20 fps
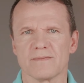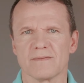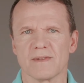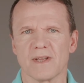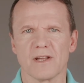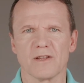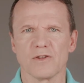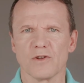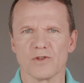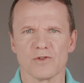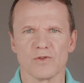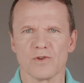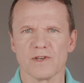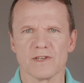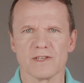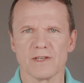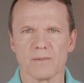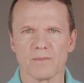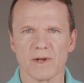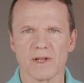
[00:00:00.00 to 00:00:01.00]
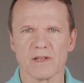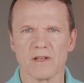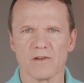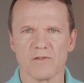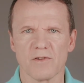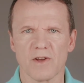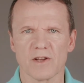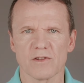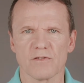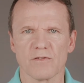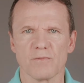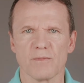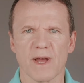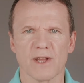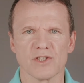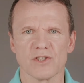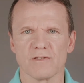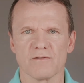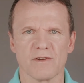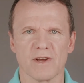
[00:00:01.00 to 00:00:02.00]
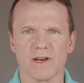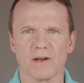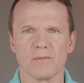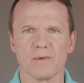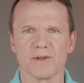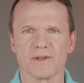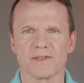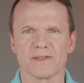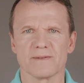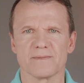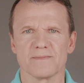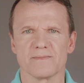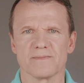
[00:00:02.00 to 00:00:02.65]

and not to estimate the effect of matching variables.